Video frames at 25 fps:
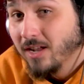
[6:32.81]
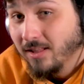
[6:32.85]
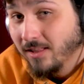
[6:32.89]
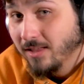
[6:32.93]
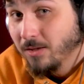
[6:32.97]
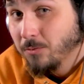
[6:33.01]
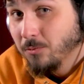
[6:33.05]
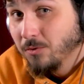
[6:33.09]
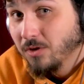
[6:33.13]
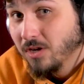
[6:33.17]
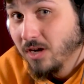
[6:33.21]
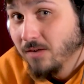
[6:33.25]
I
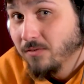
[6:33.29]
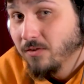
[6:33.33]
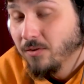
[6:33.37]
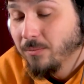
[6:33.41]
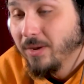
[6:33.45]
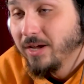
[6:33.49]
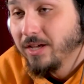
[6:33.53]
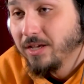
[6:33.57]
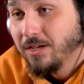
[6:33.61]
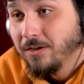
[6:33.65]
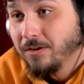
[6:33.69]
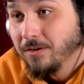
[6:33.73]
will cover
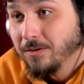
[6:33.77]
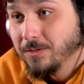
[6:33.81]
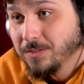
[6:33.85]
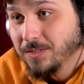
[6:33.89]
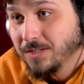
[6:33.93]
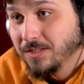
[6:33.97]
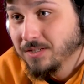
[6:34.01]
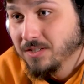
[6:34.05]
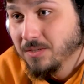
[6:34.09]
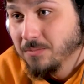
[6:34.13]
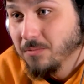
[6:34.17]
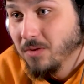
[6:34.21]
my ears
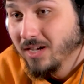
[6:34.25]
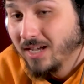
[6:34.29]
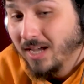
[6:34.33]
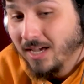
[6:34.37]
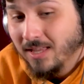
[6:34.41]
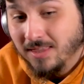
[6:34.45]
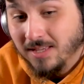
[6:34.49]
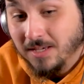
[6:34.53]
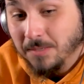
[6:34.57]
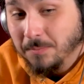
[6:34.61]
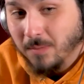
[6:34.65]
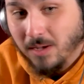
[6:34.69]
because
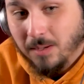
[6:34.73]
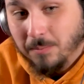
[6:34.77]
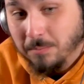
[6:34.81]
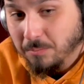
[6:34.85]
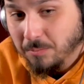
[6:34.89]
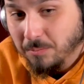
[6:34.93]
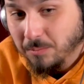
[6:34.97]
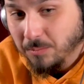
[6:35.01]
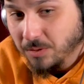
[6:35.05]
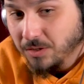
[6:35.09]
I think I'm